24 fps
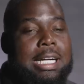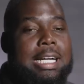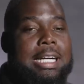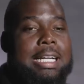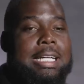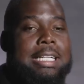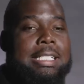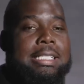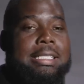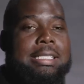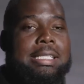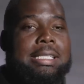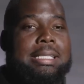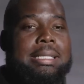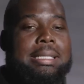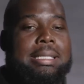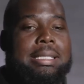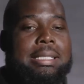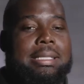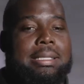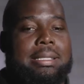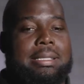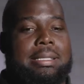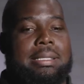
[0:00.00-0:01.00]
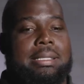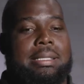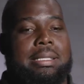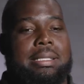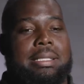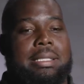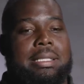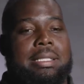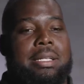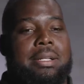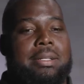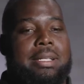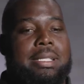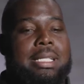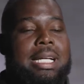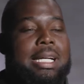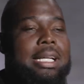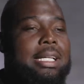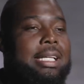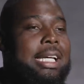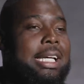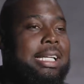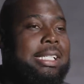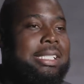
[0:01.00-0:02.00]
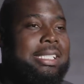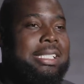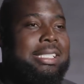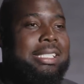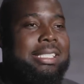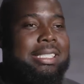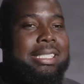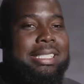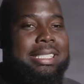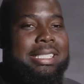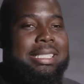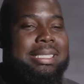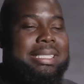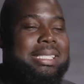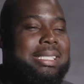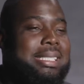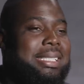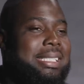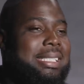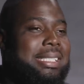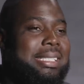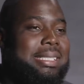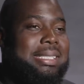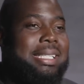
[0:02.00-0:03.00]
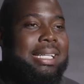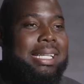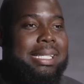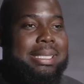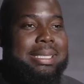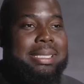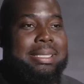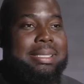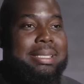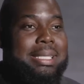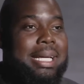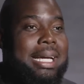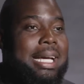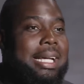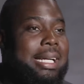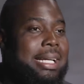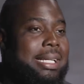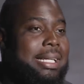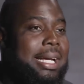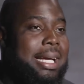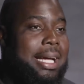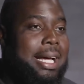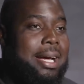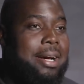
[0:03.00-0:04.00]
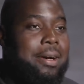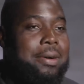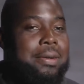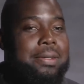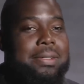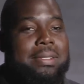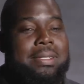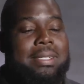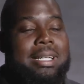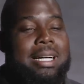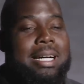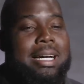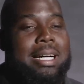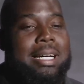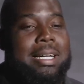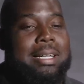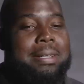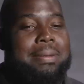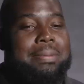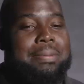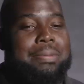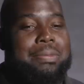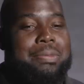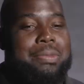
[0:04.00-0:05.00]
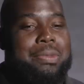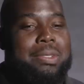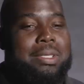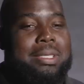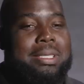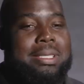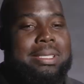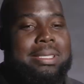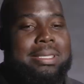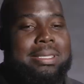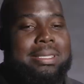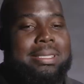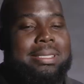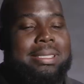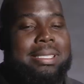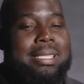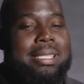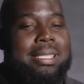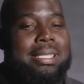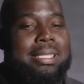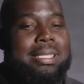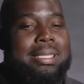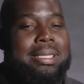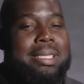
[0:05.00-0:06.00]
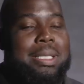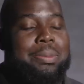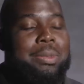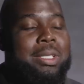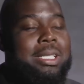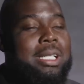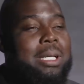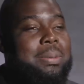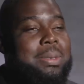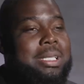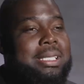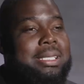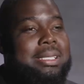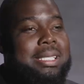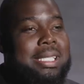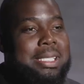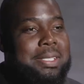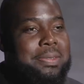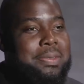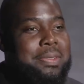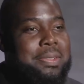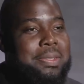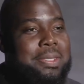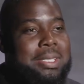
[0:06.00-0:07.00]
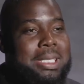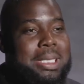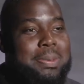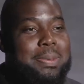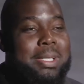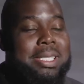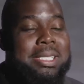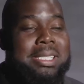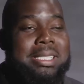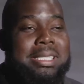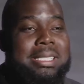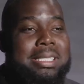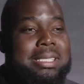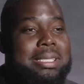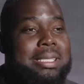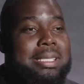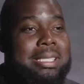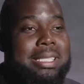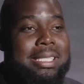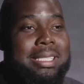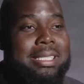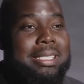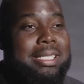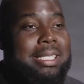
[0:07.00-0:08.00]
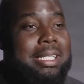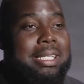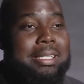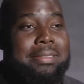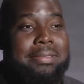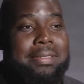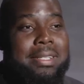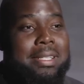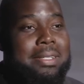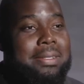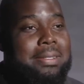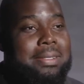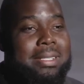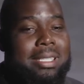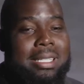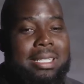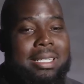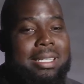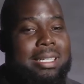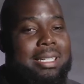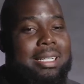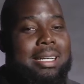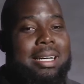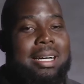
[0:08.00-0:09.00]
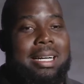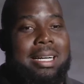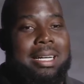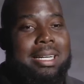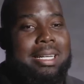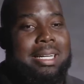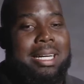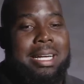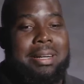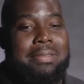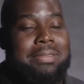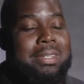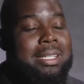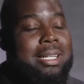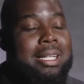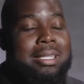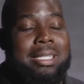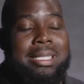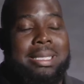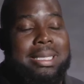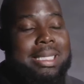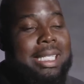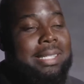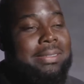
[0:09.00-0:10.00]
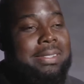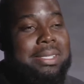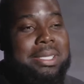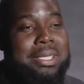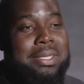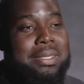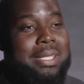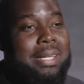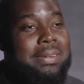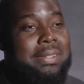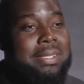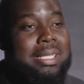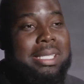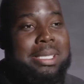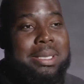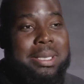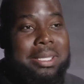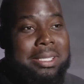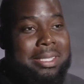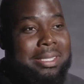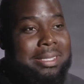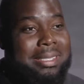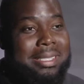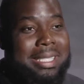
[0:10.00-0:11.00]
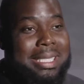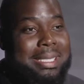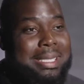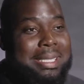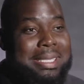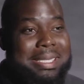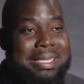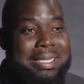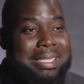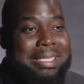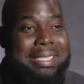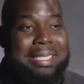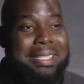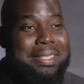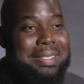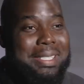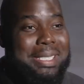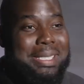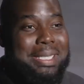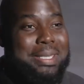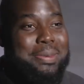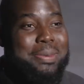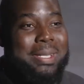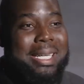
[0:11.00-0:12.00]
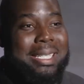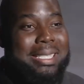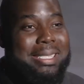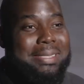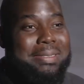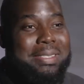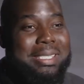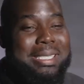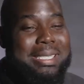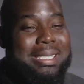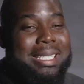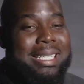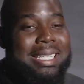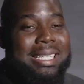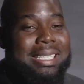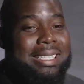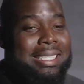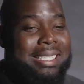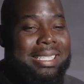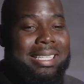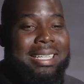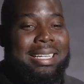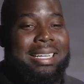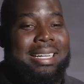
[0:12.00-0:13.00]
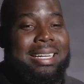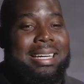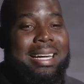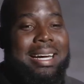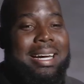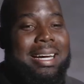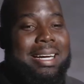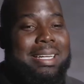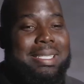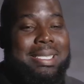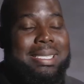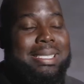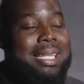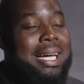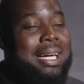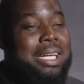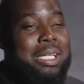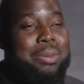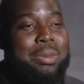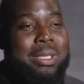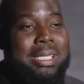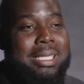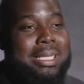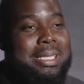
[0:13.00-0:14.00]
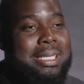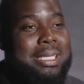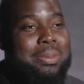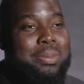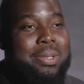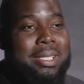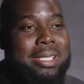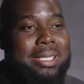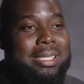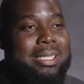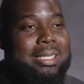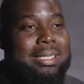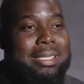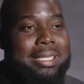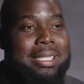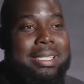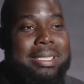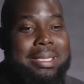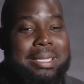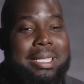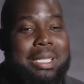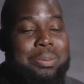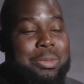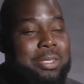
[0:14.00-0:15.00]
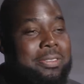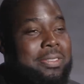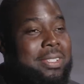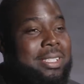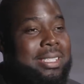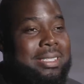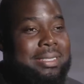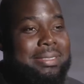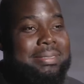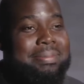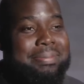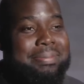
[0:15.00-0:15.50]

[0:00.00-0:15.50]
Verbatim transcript: Uh, just you know the dedication and the consistency that it takes day in and day out. Um, to, to become successful, especially in this league, in the NFL. Uh, every, nothing's given to you, everything's earned. That's the you know, easiest way I can really say it. Uh, it's not going to be easy, but it's going to be fun.